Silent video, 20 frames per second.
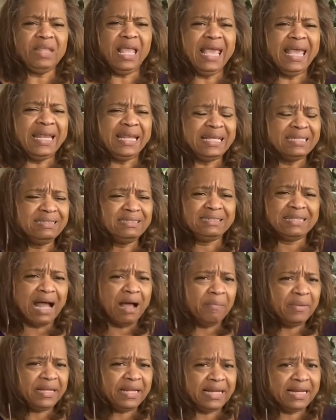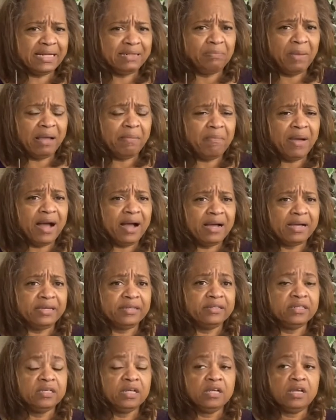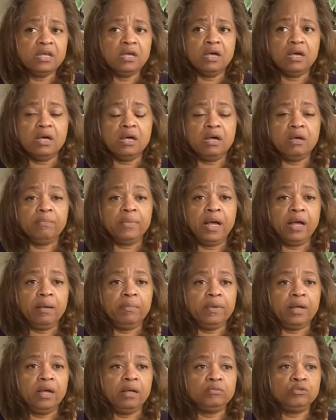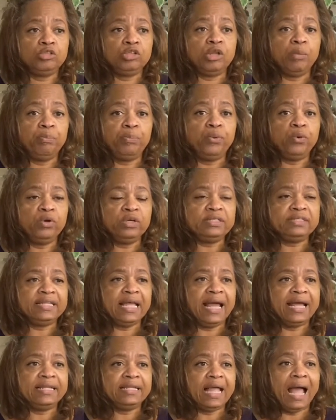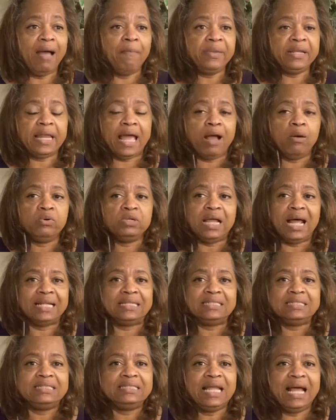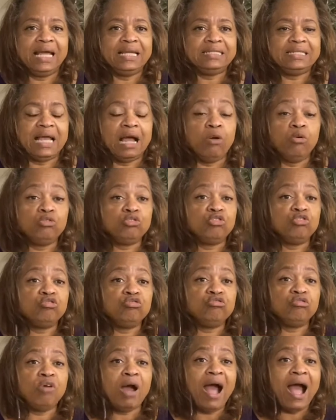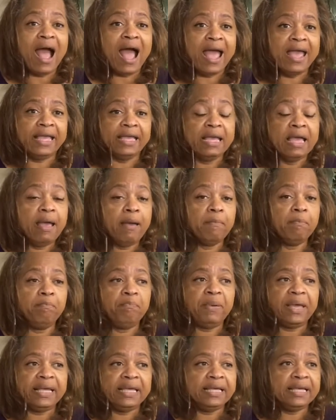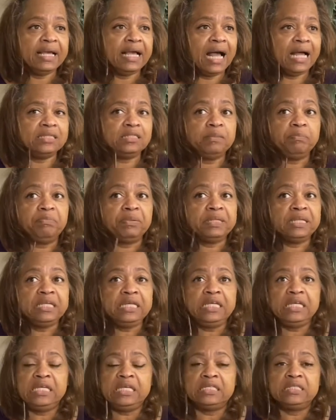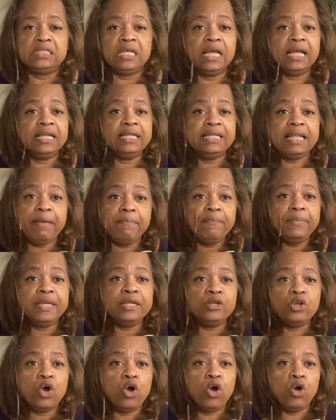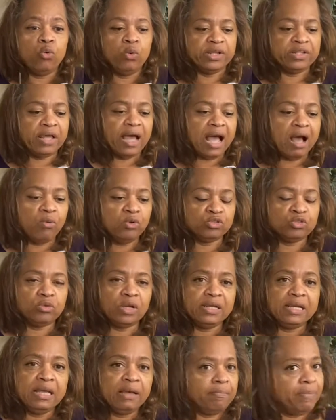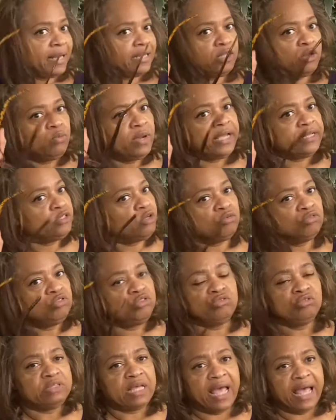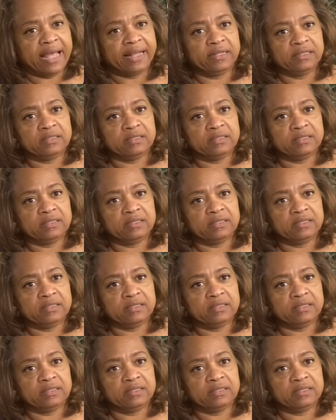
And it dominated my mind um, um, um, to the point that, I mean, I would, at night, I would cry, begging God to please let me know whether I was one. By the way, don't do that.